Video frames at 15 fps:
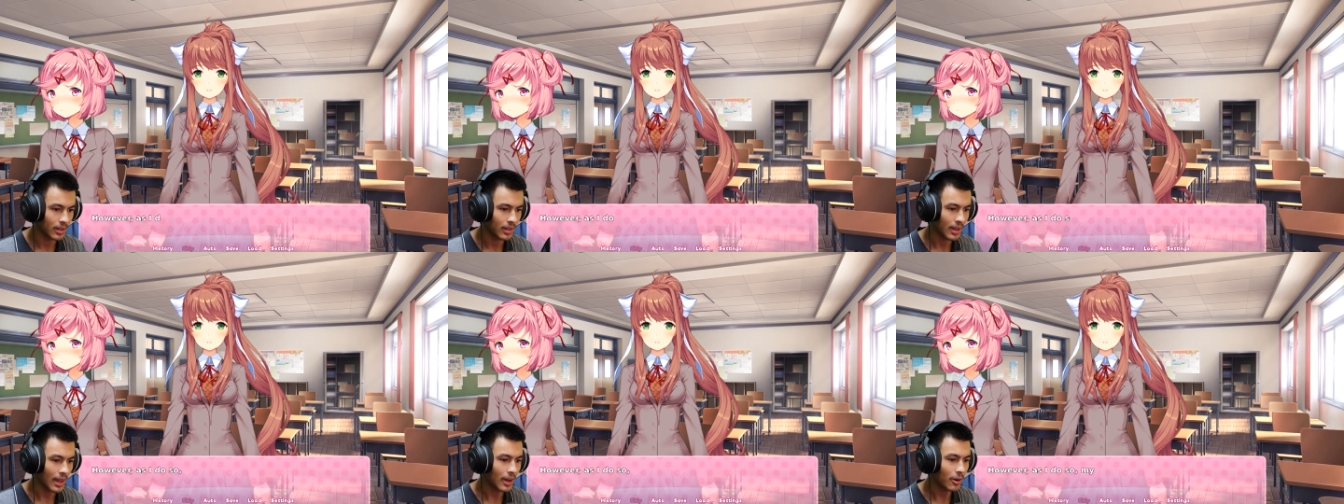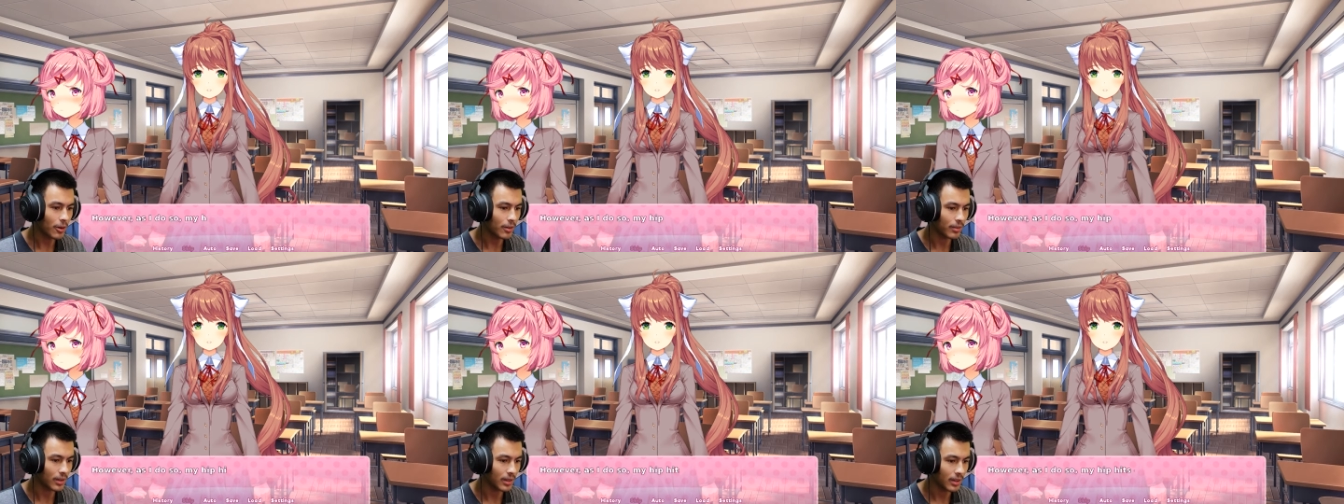
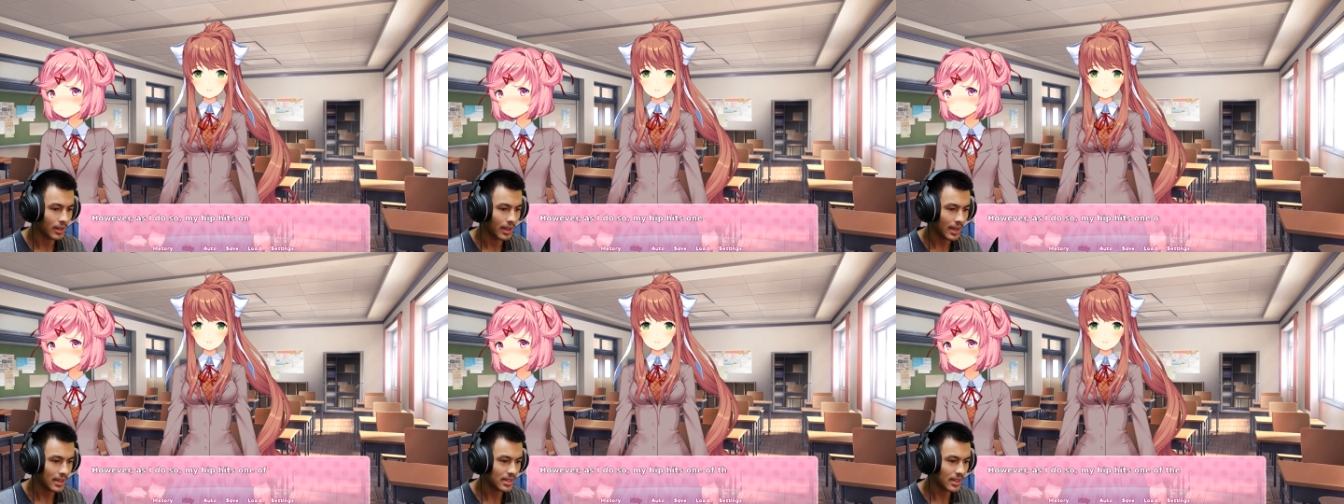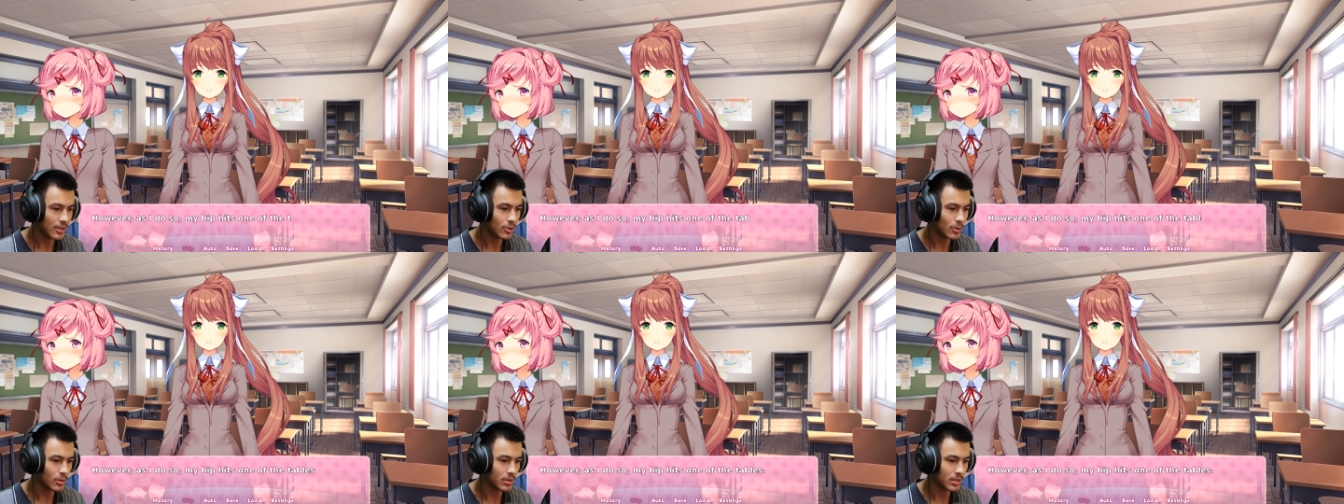However, as I
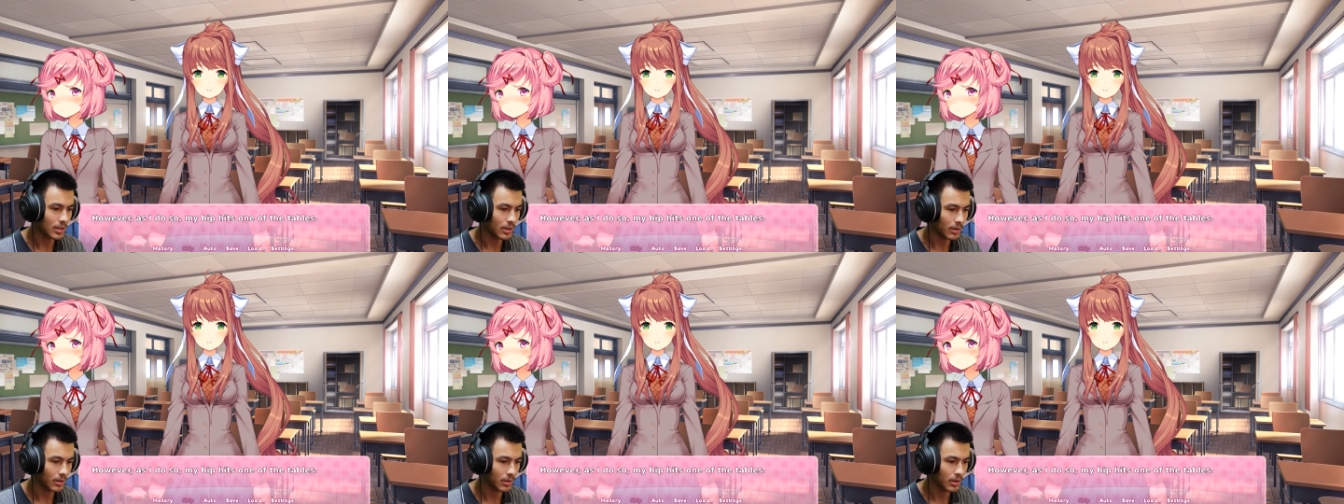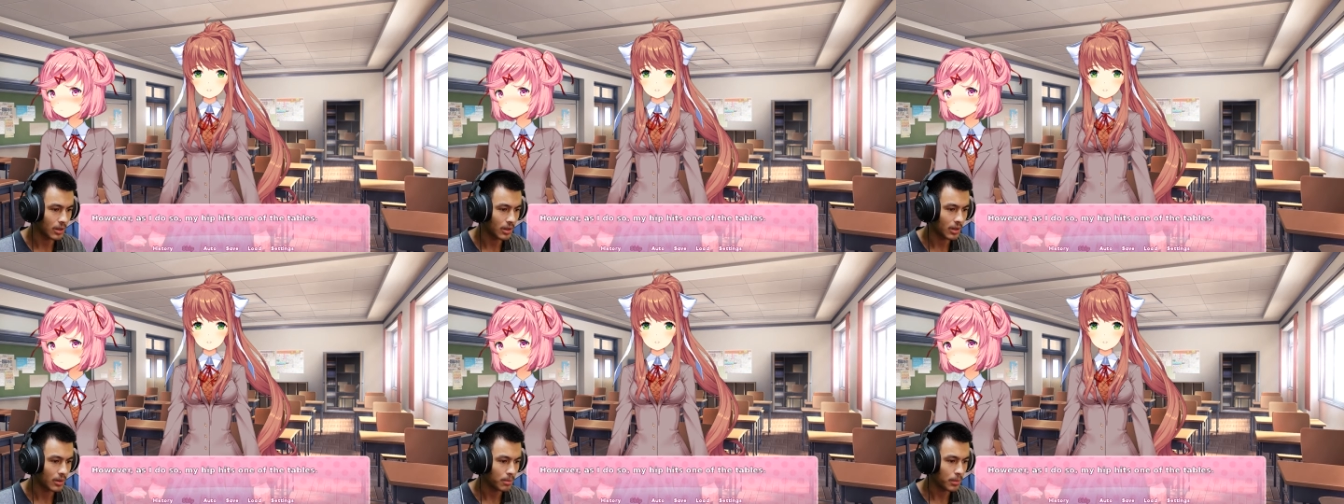do so,
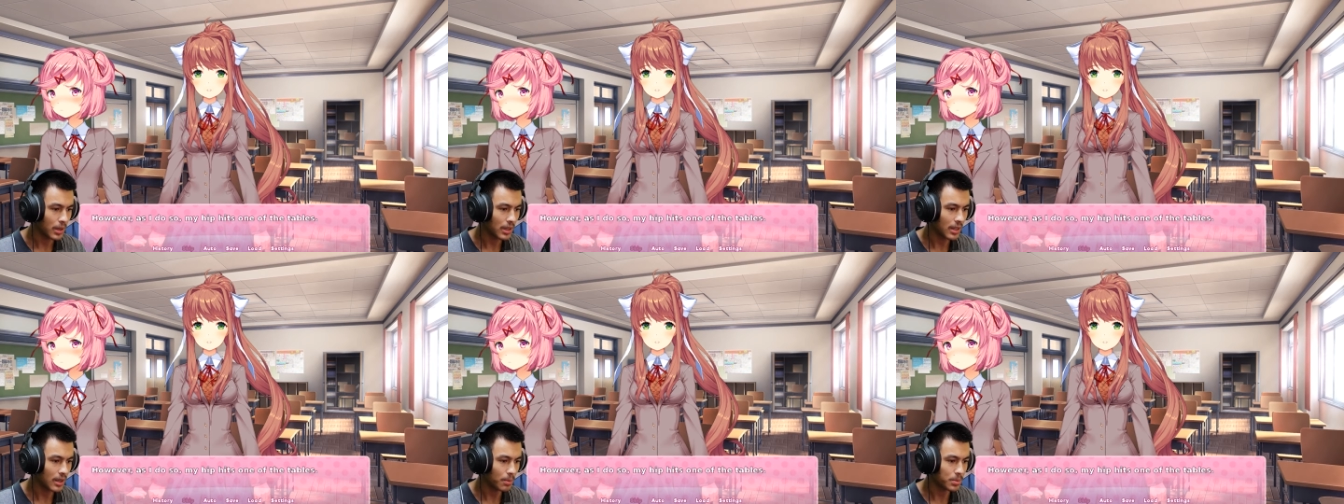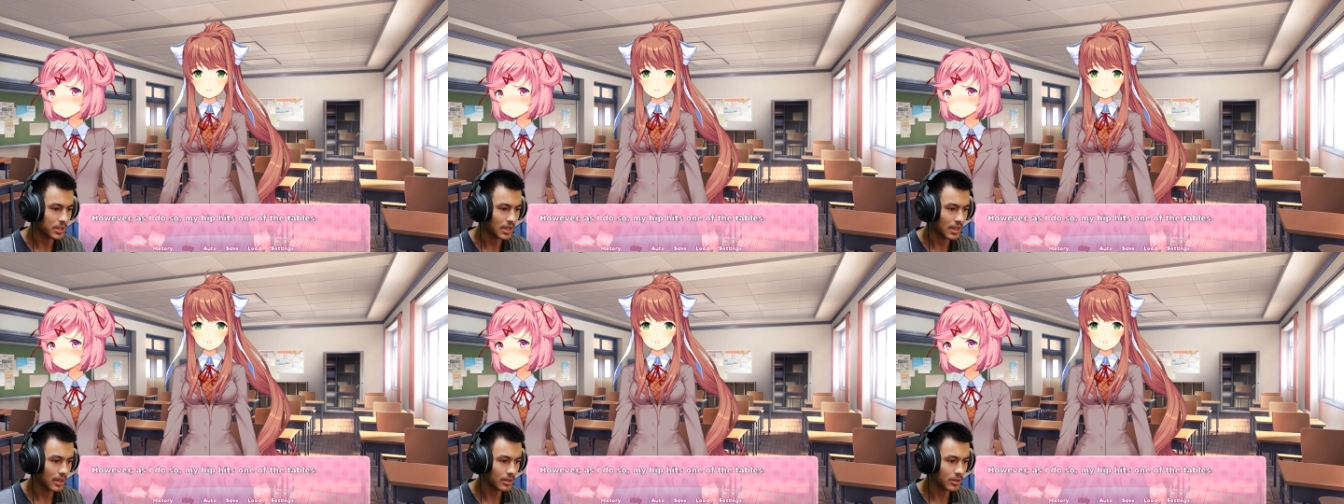my hips
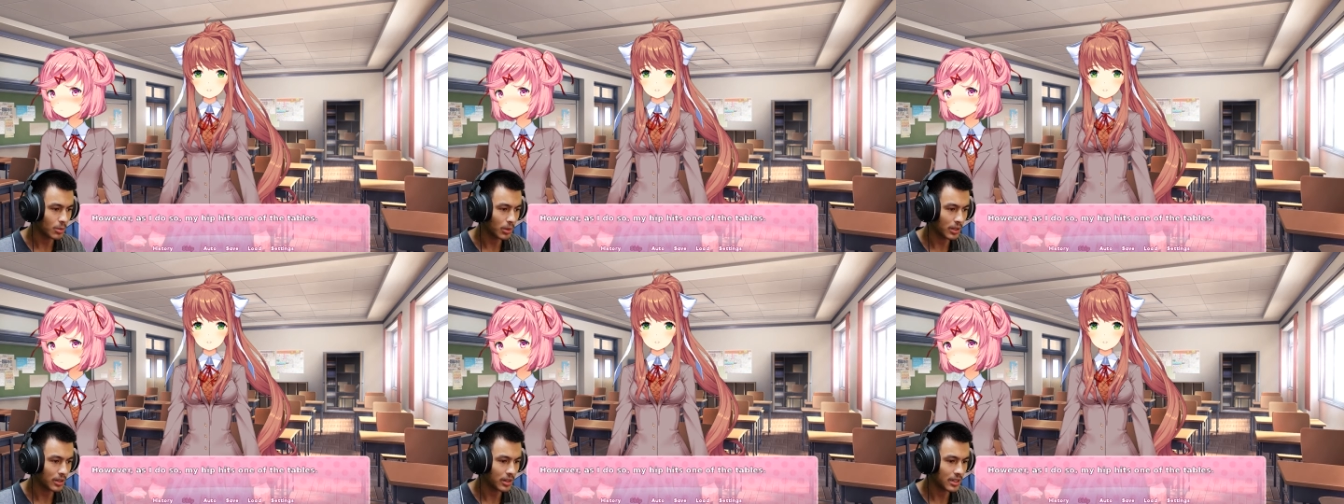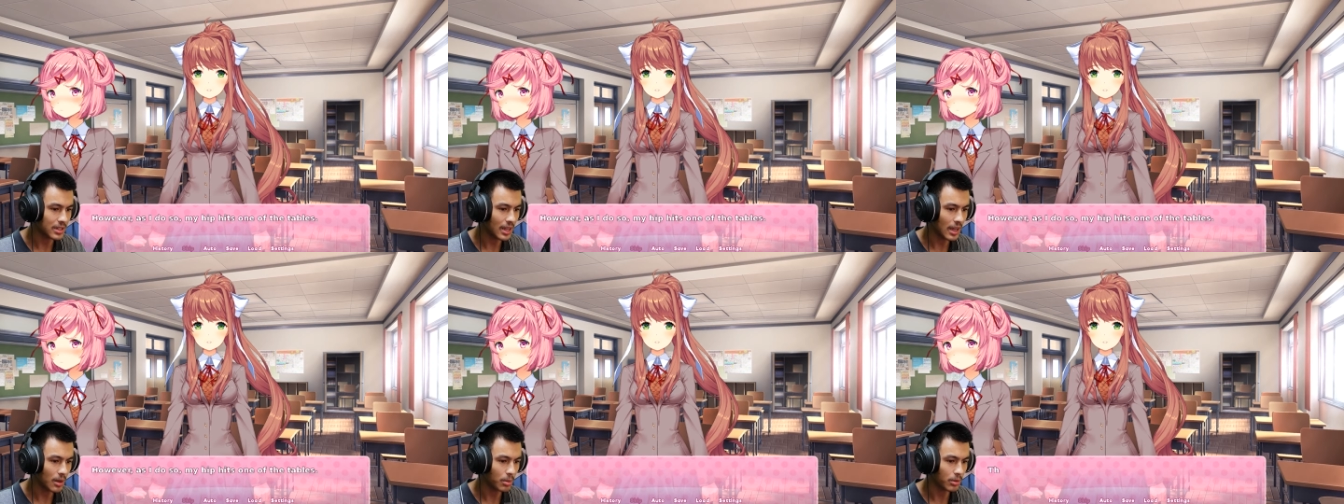hit one of the
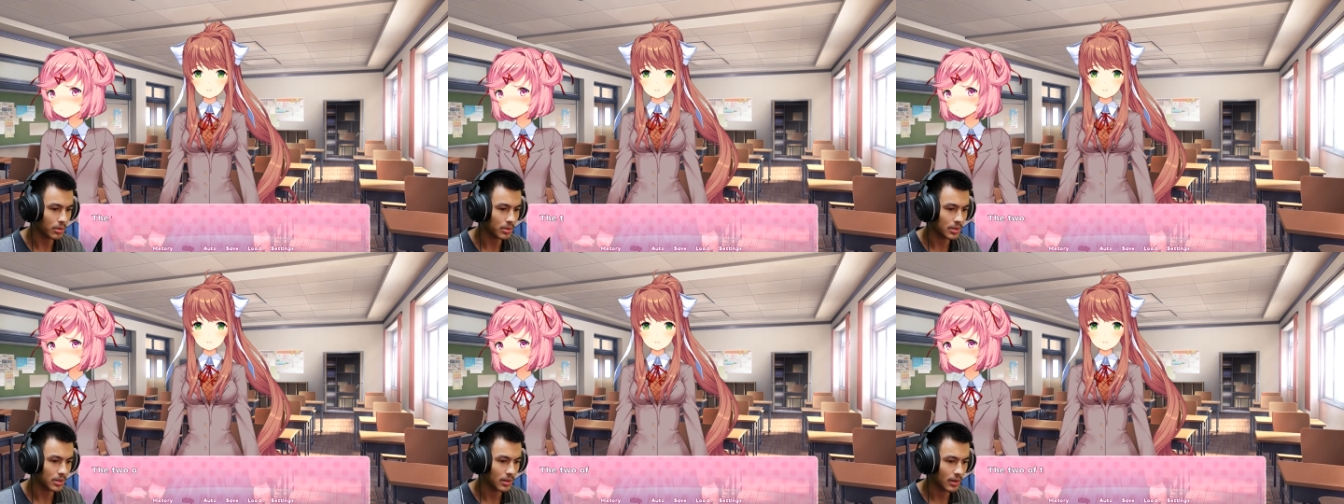tables.